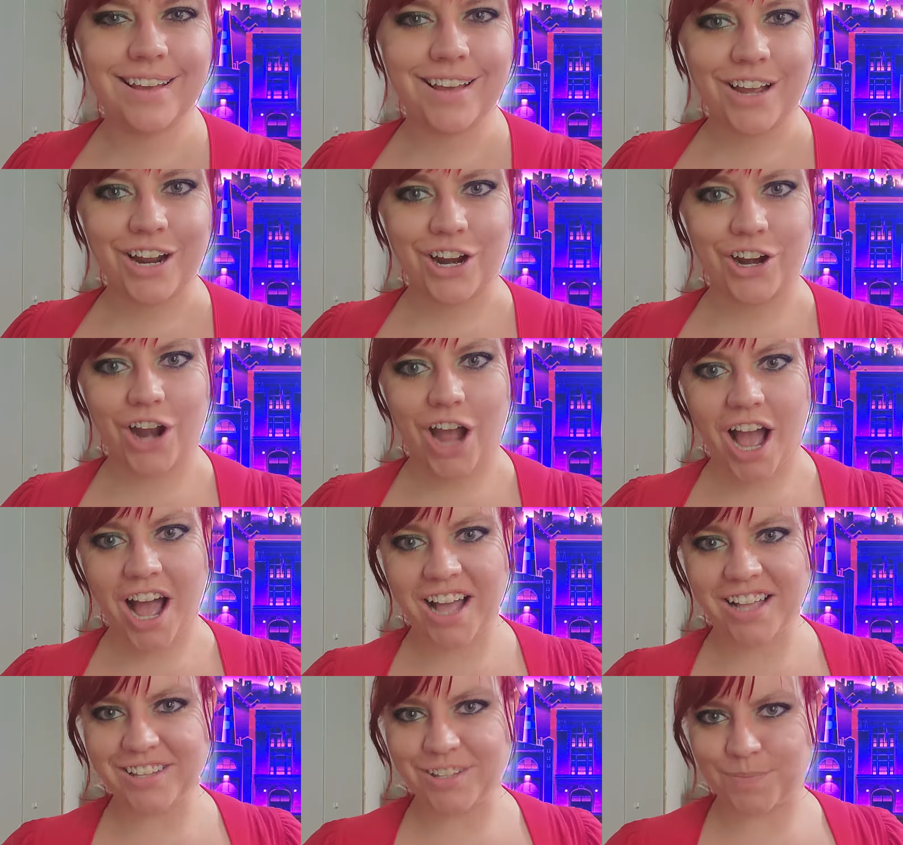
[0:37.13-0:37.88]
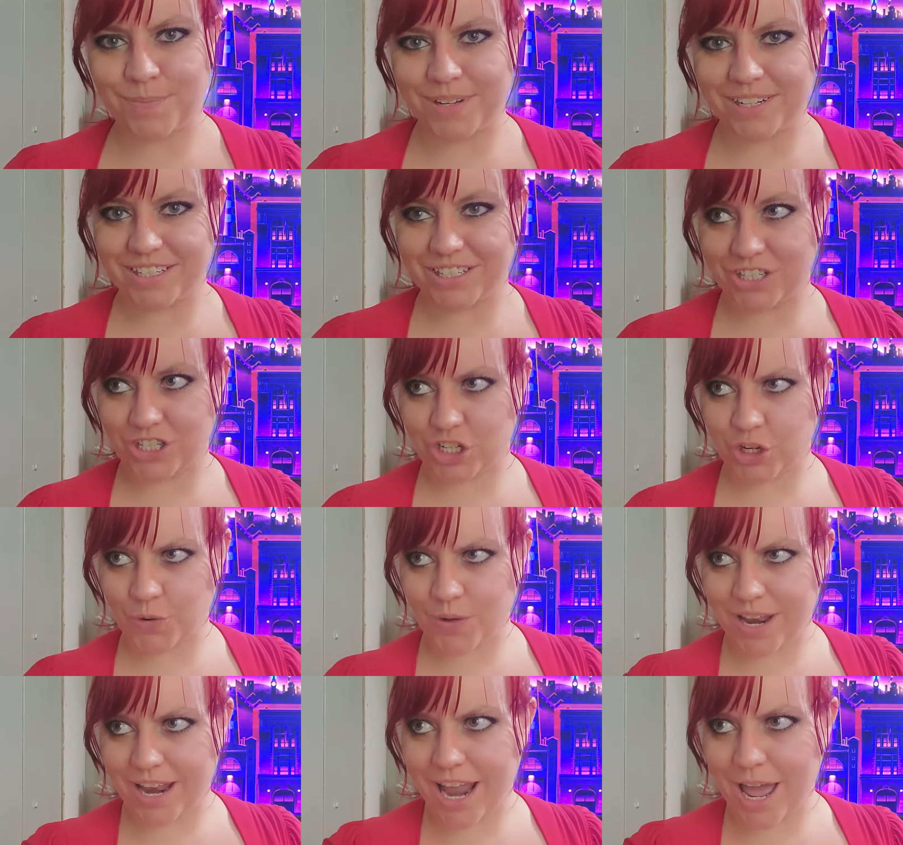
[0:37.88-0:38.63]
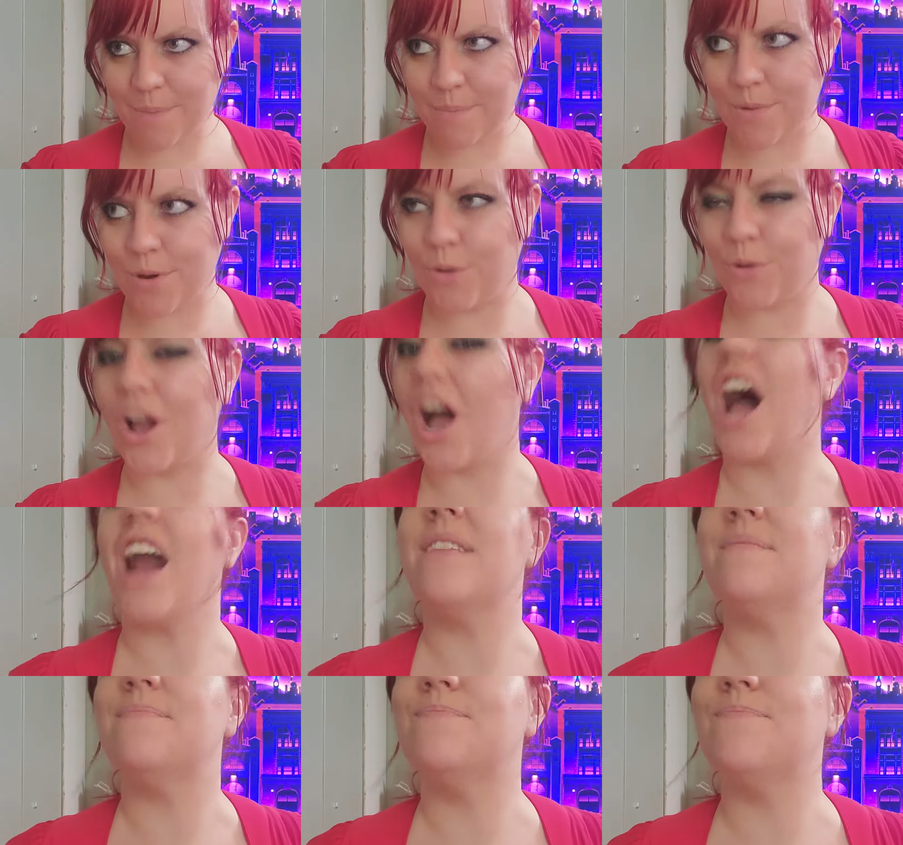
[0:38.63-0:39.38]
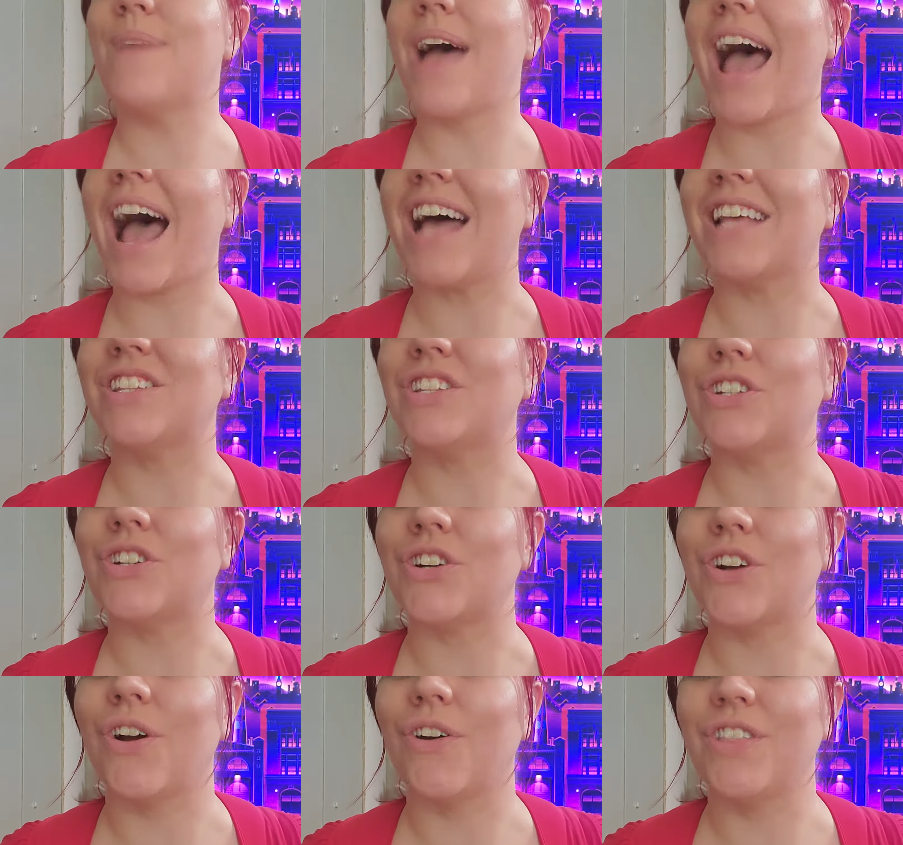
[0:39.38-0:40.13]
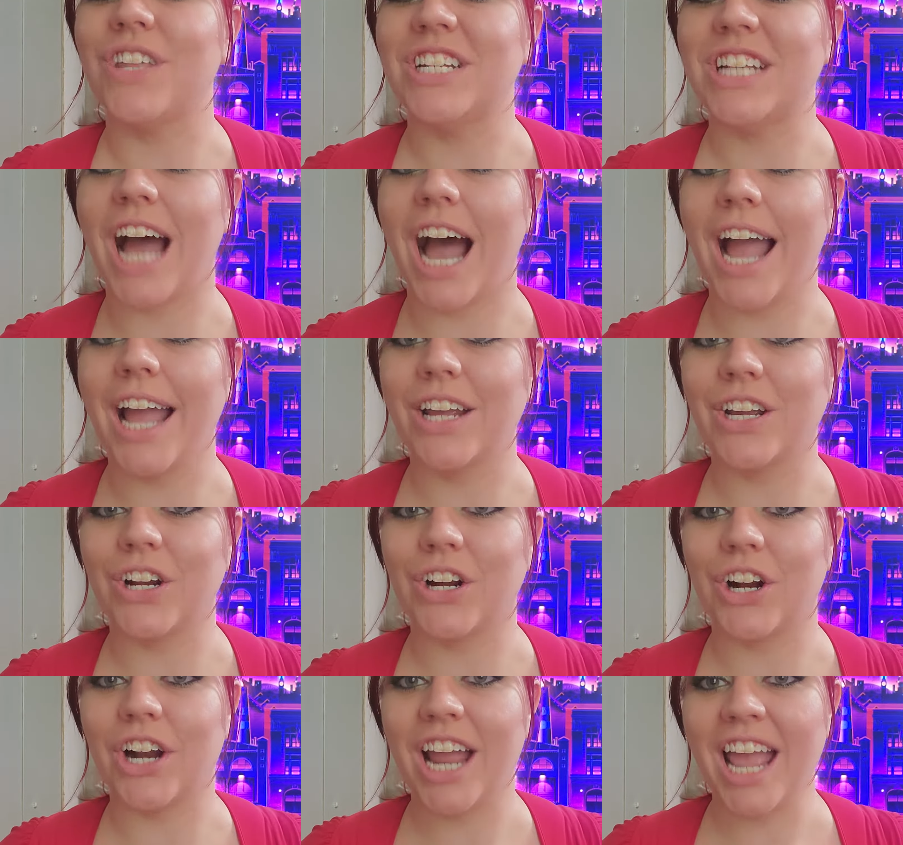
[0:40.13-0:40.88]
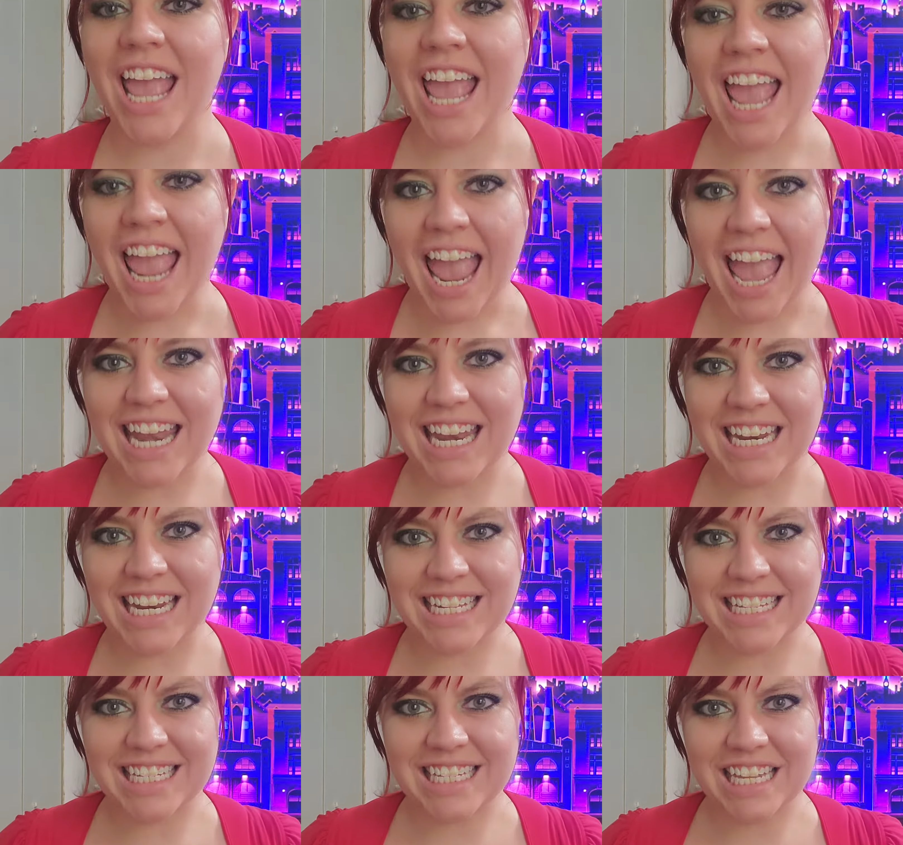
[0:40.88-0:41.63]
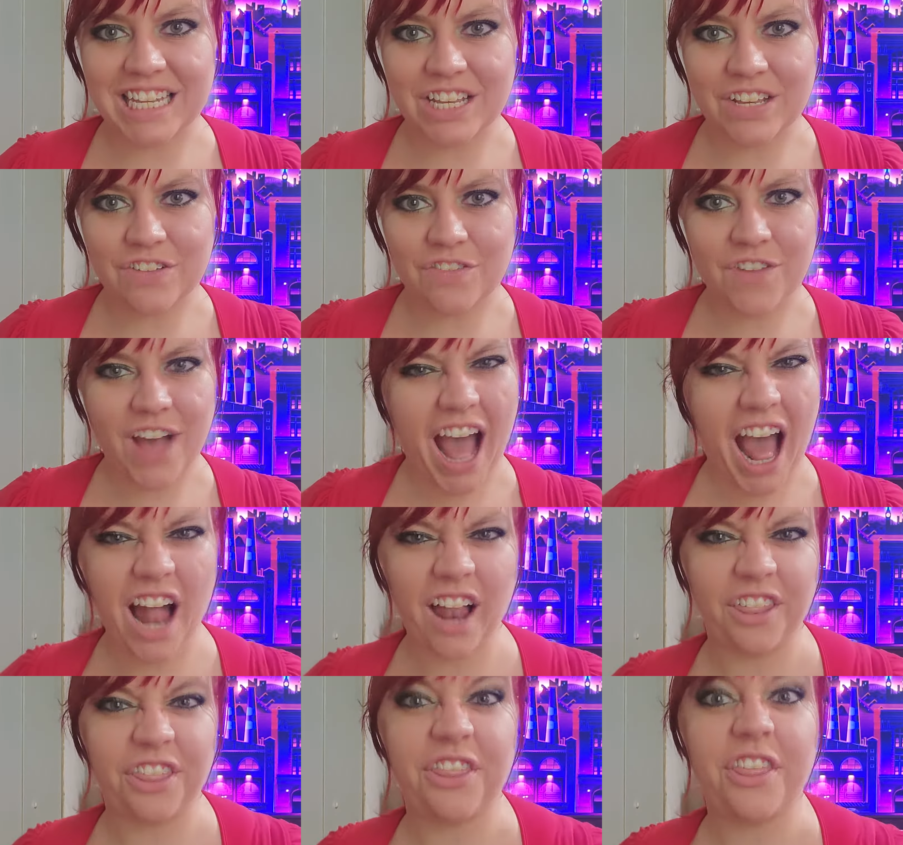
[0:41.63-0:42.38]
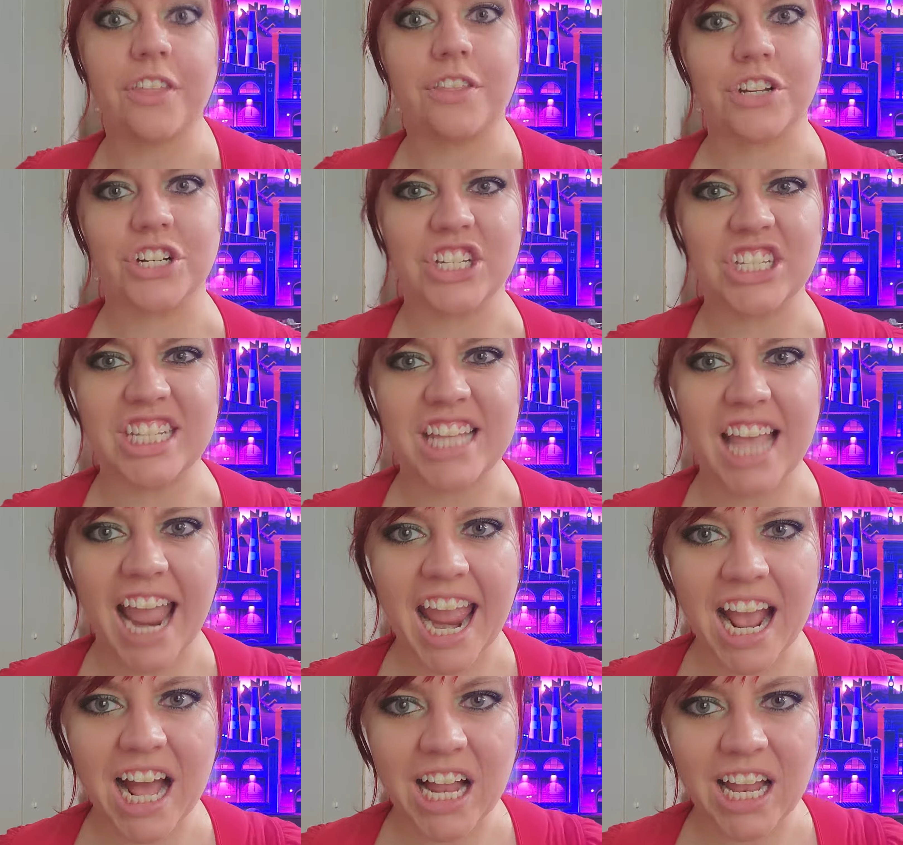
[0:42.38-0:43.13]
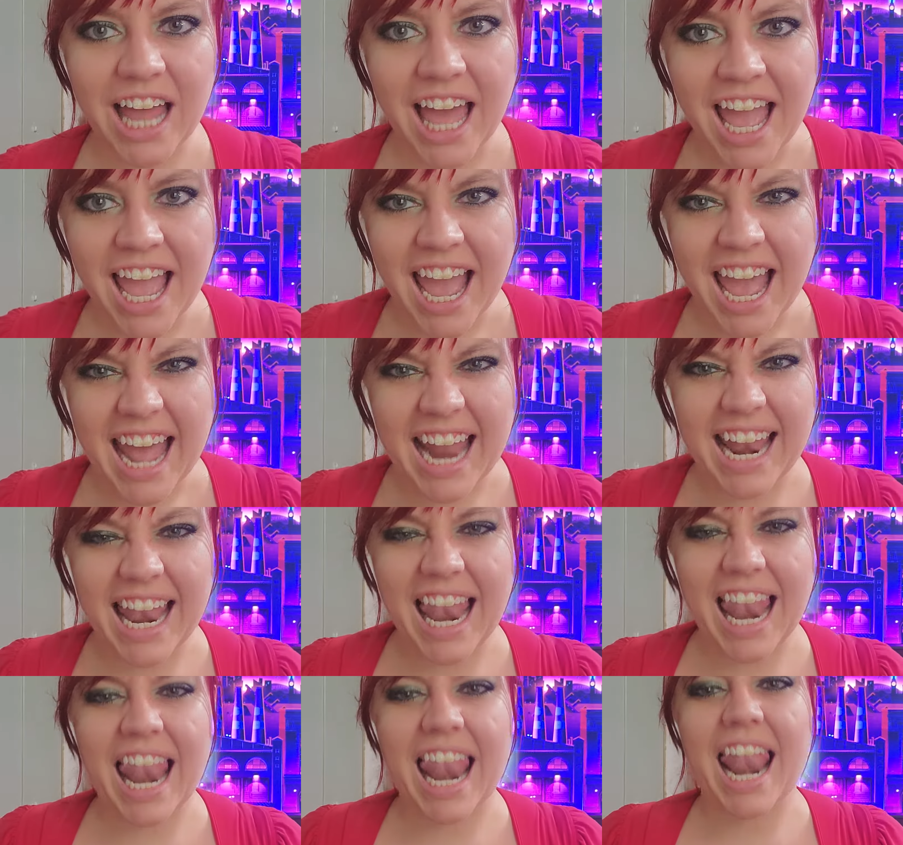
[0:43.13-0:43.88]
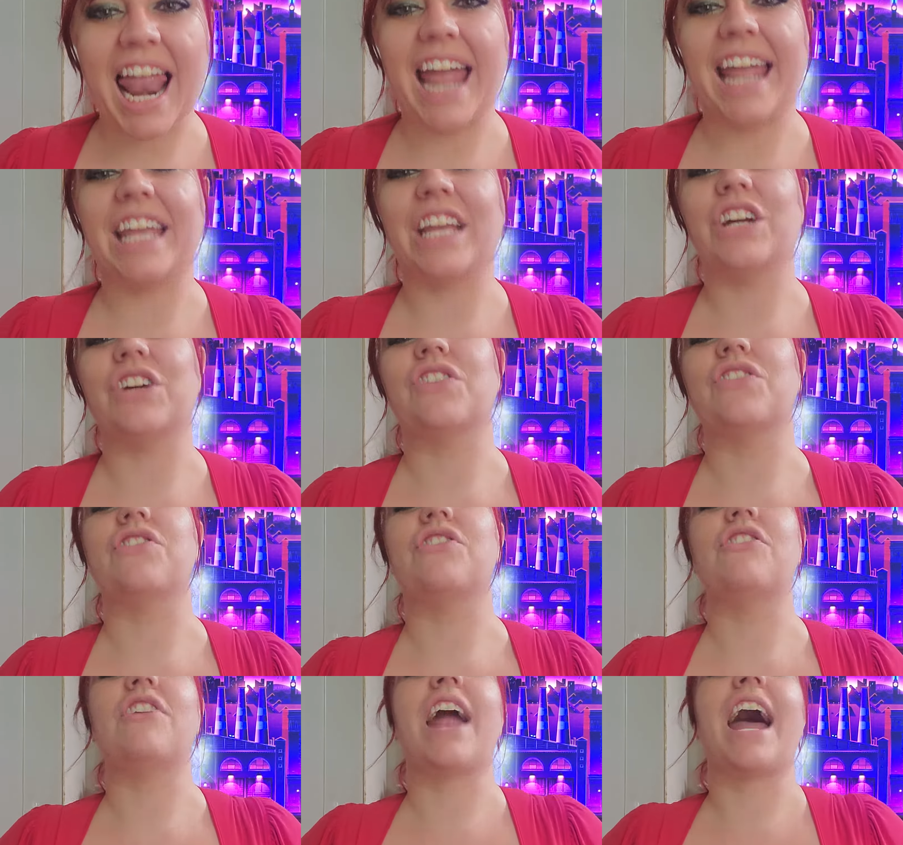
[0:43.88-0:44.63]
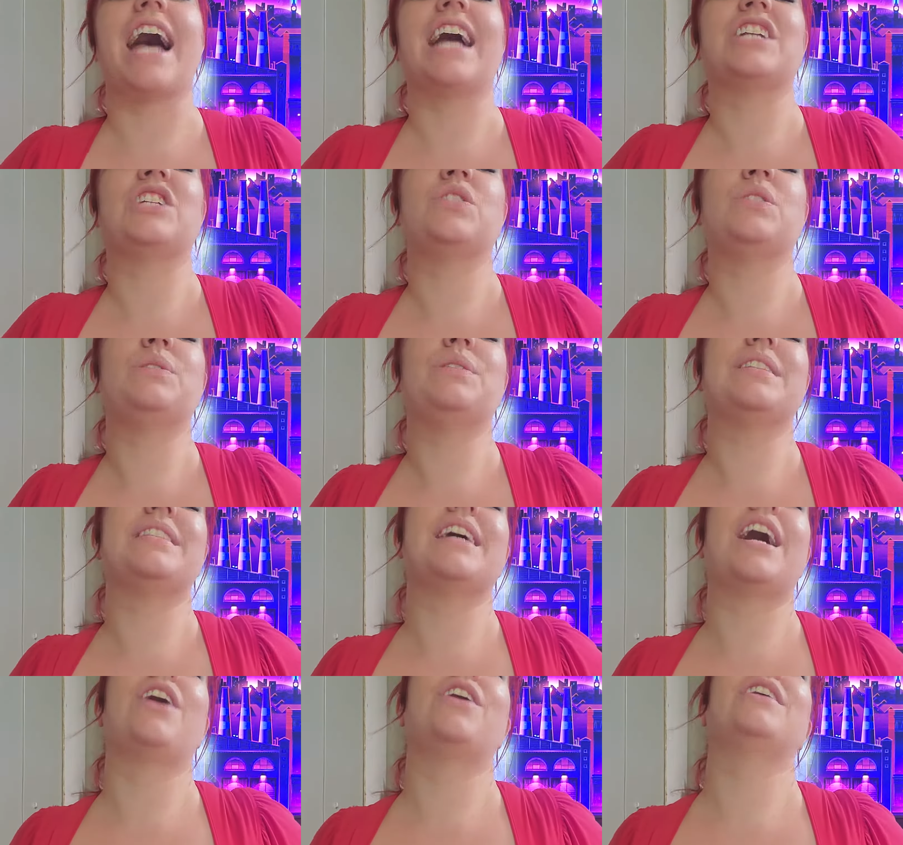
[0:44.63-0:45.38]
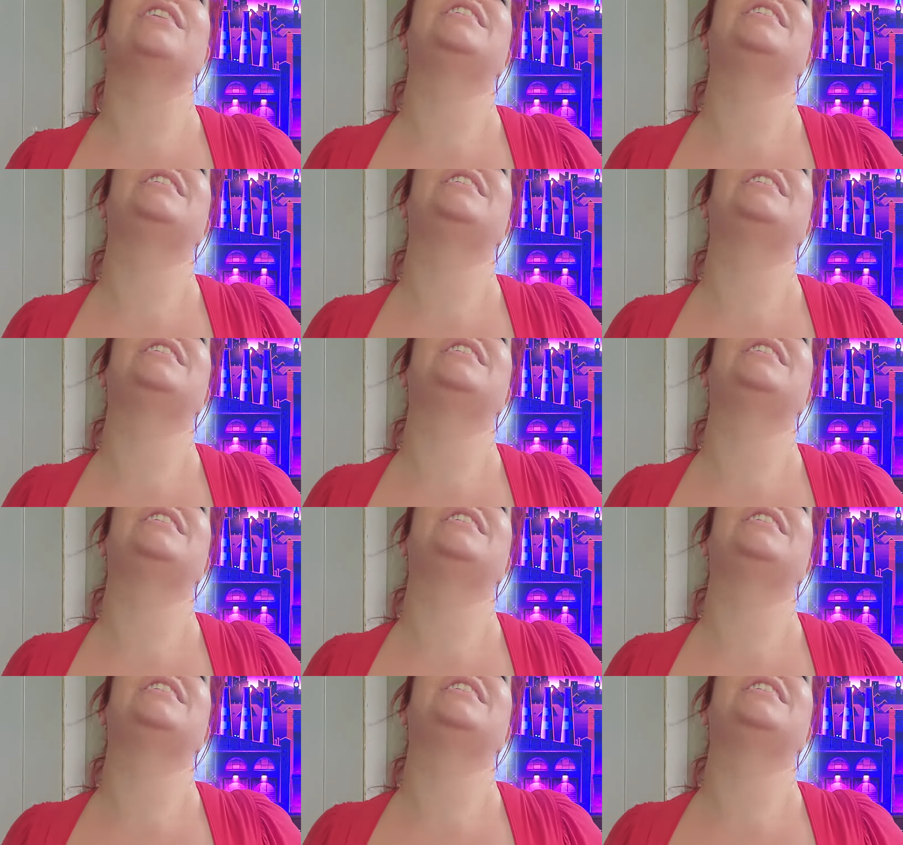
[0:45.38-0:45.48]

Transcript: Her husband's to Aleppo gone, master o' the tiger, and in a sieve I'll thither sail, and like a rat without a